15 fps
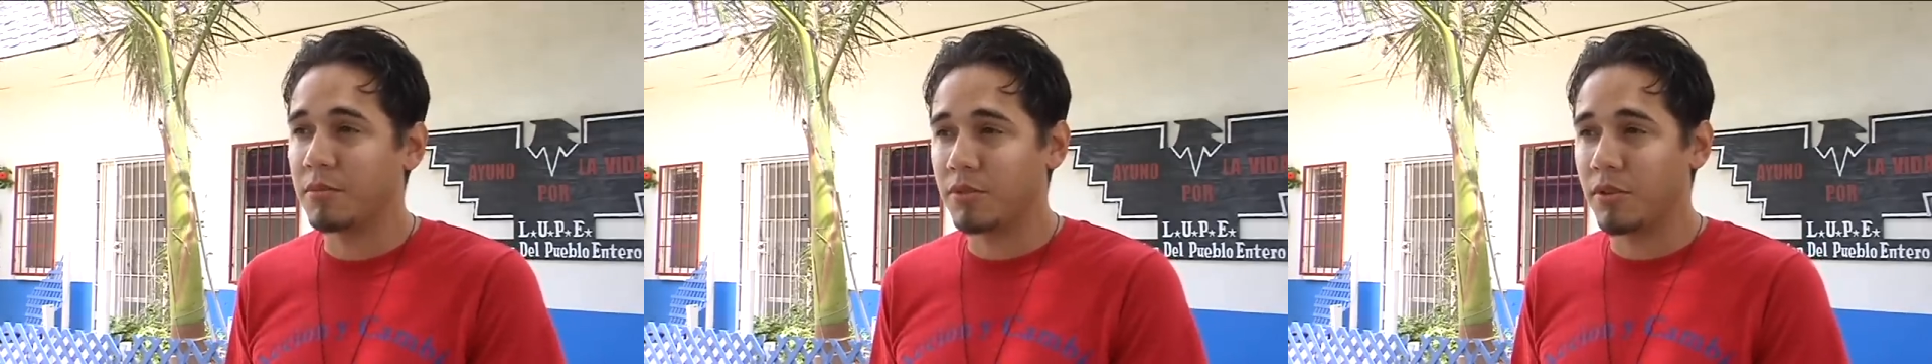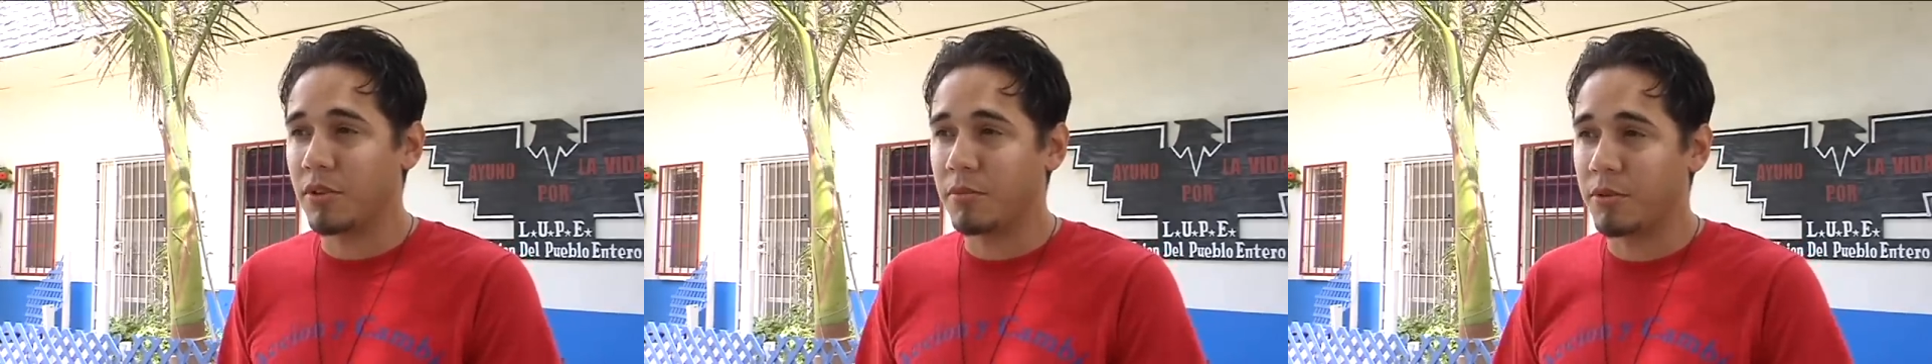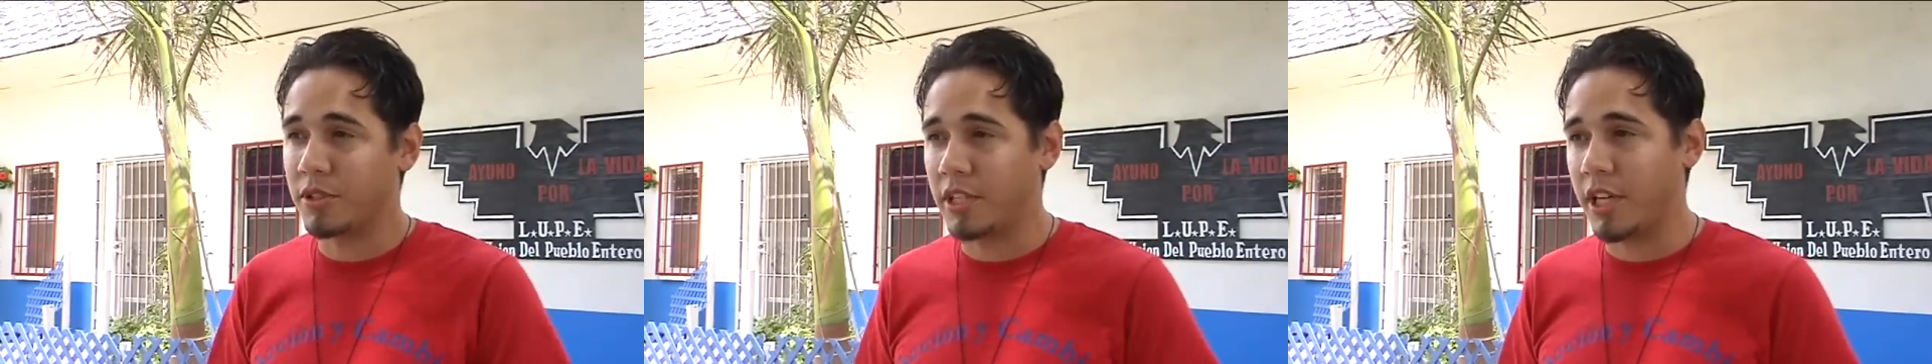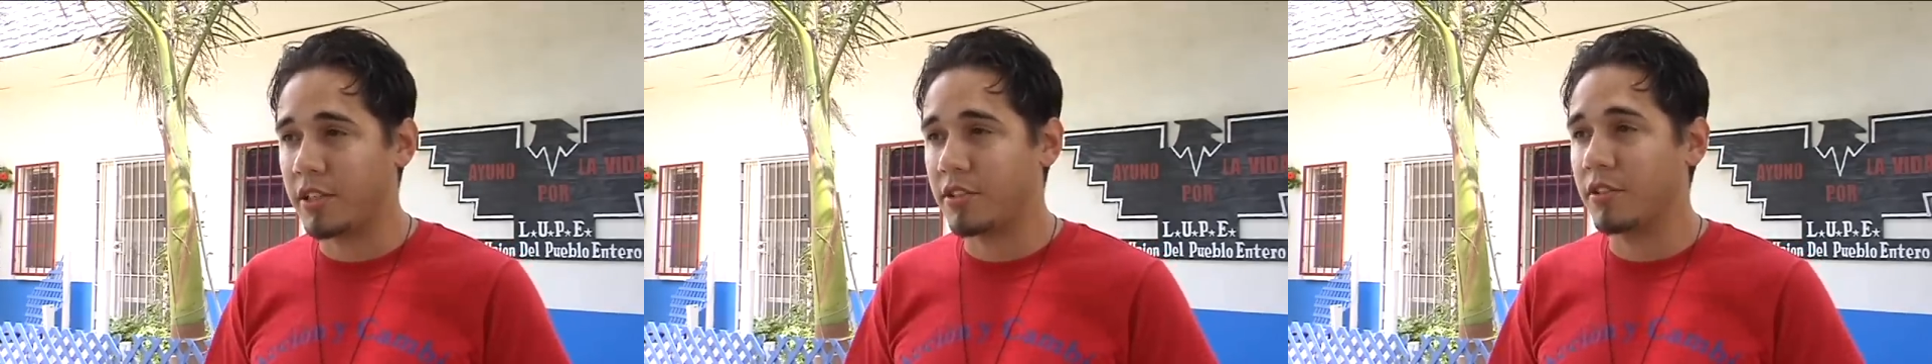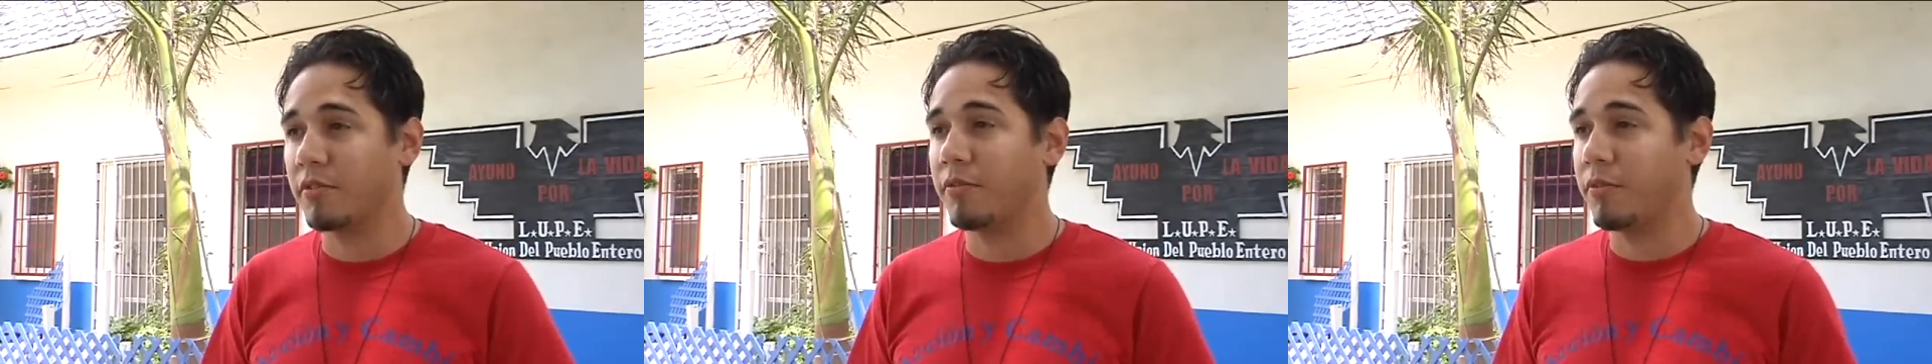sort of
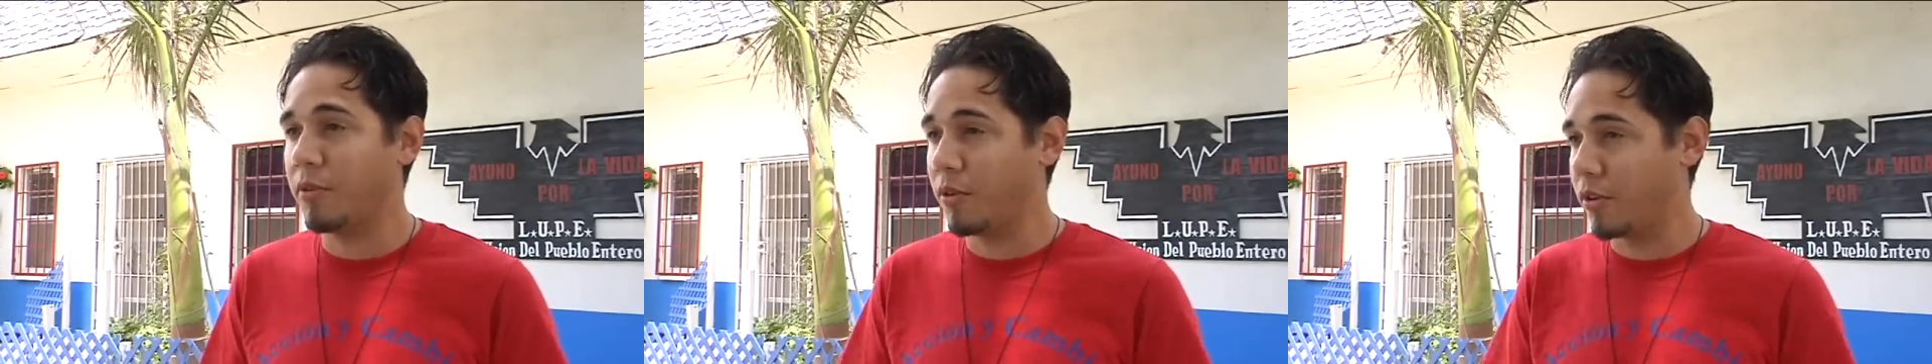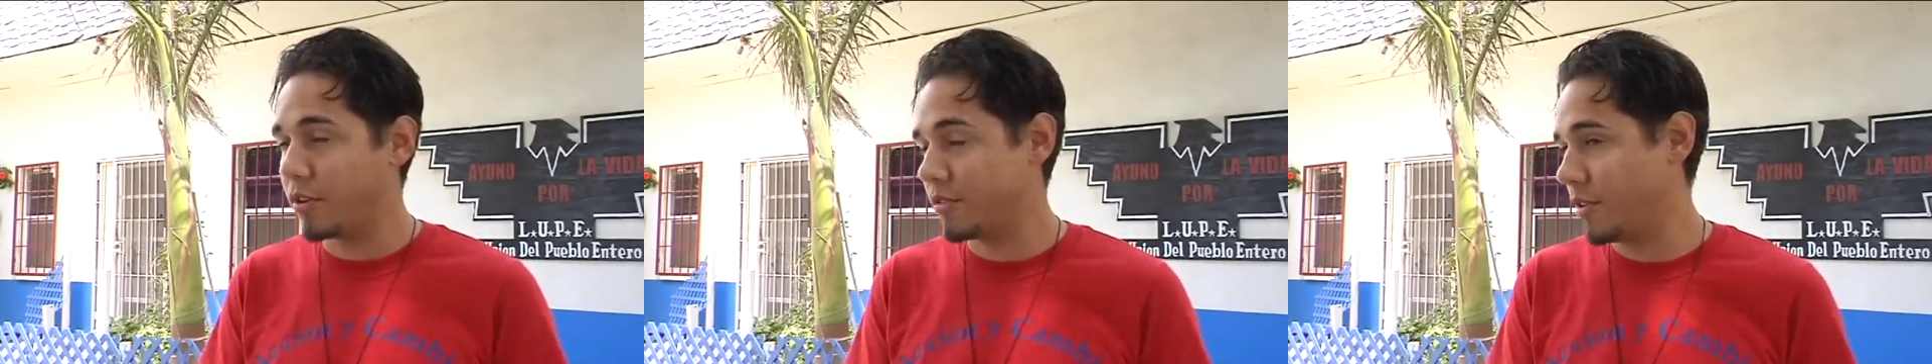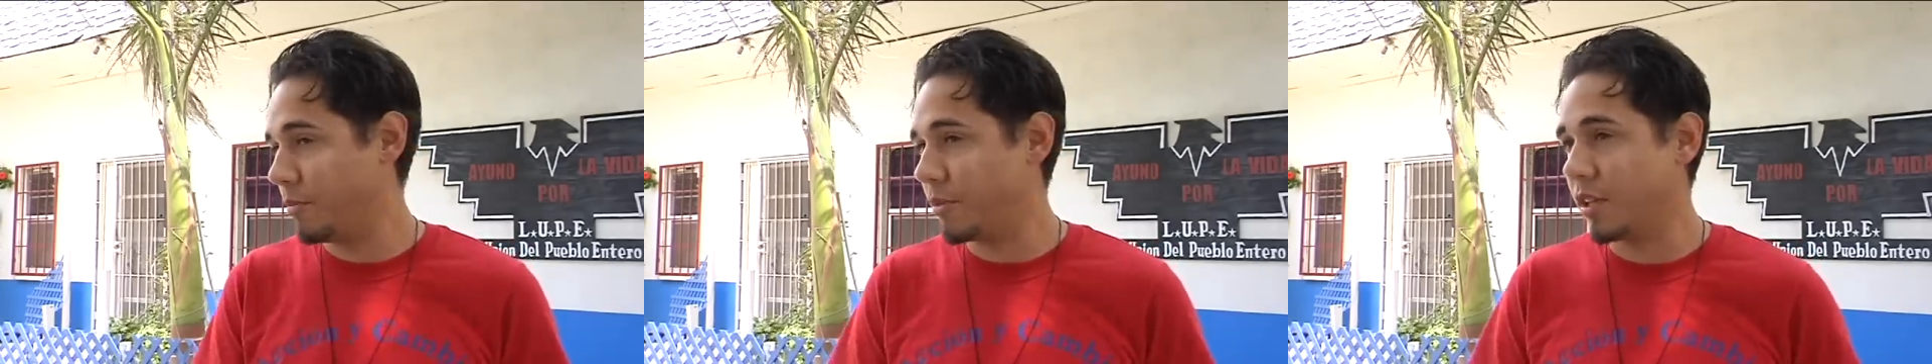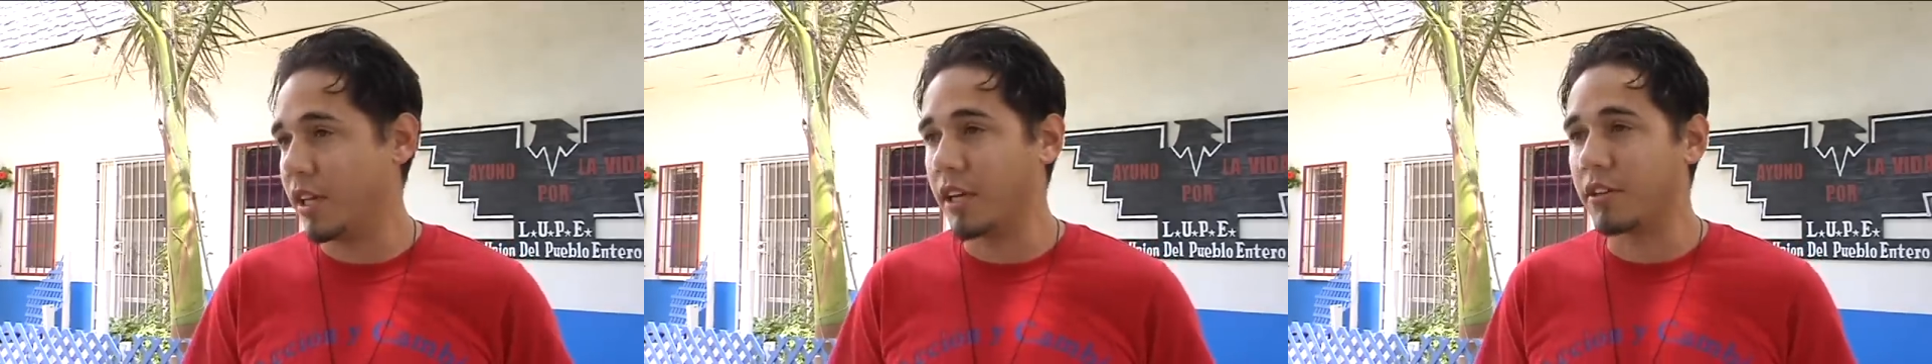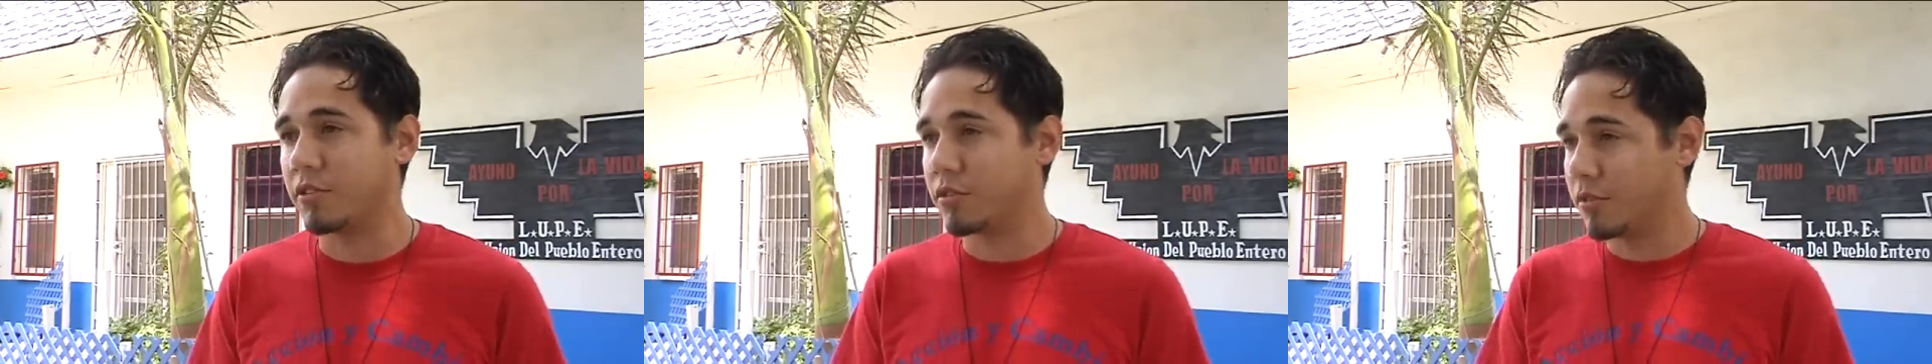protection for something
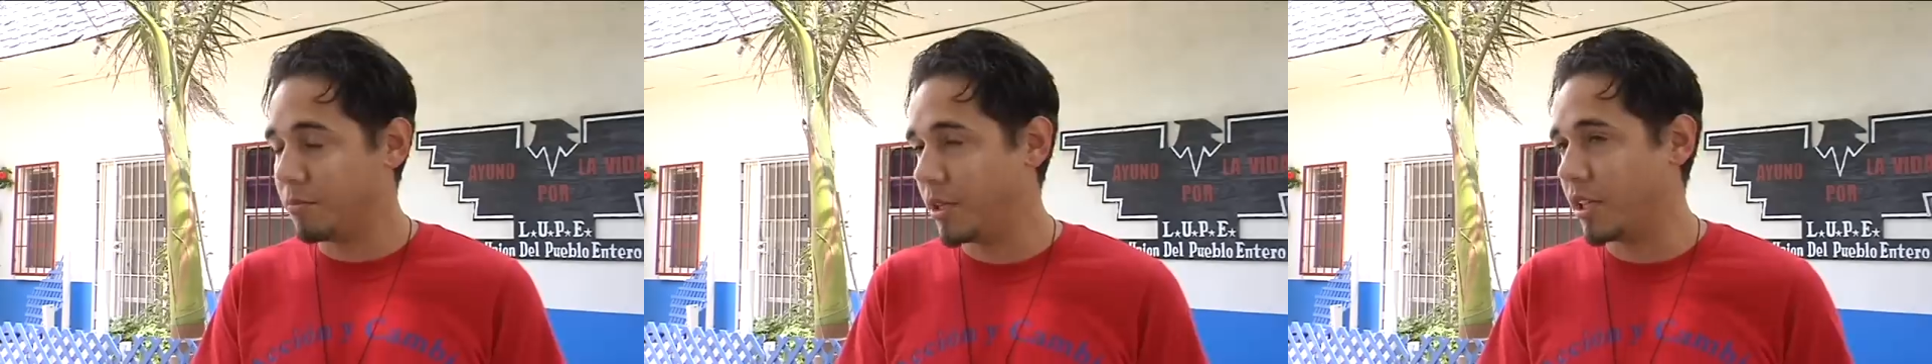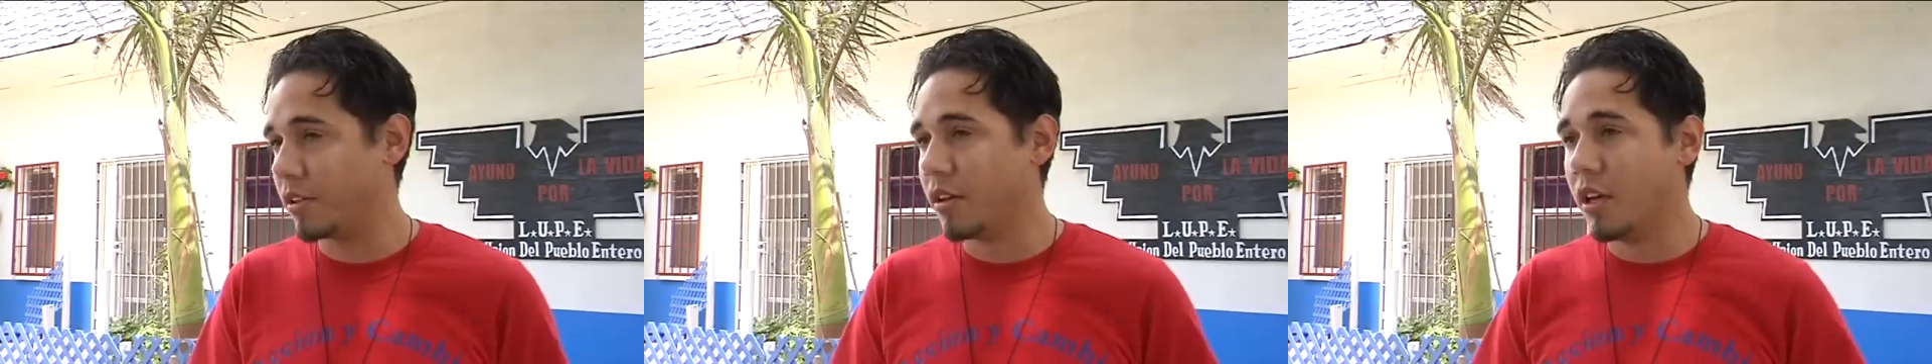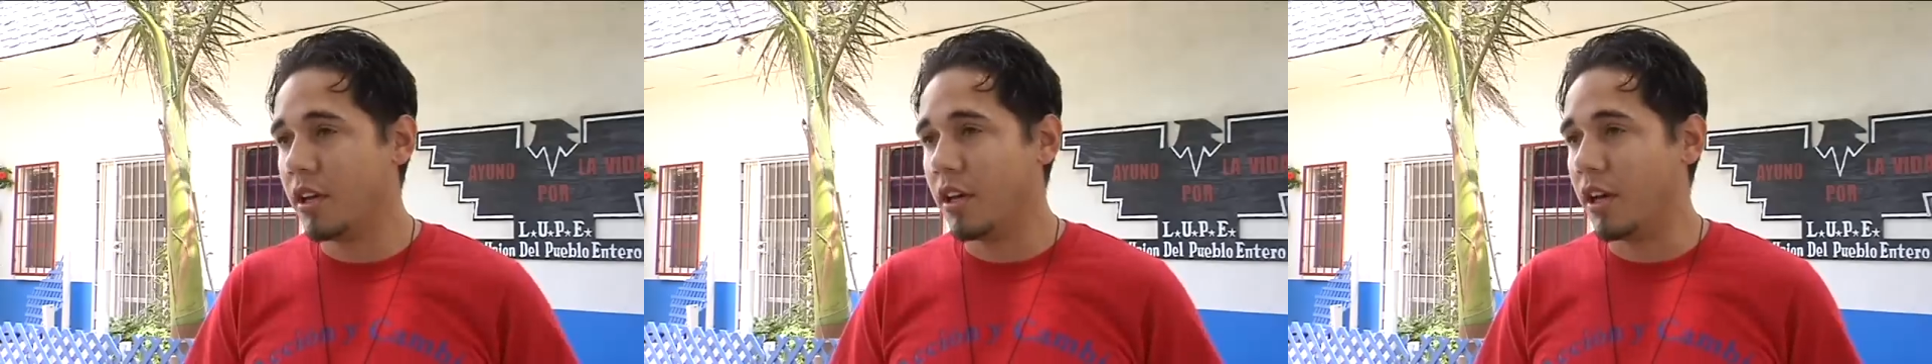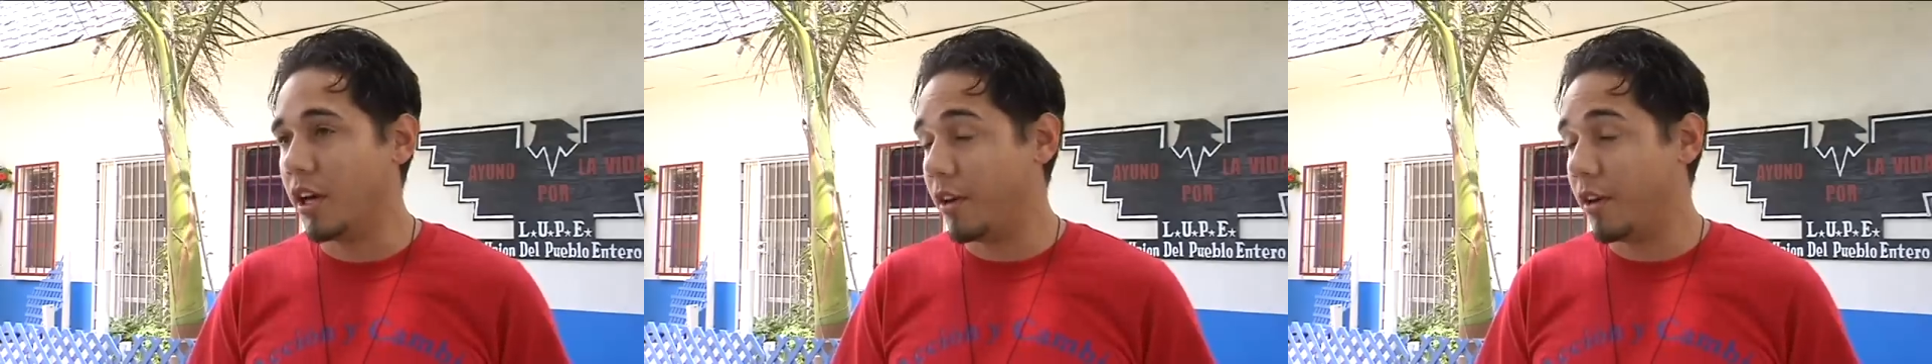like being uh,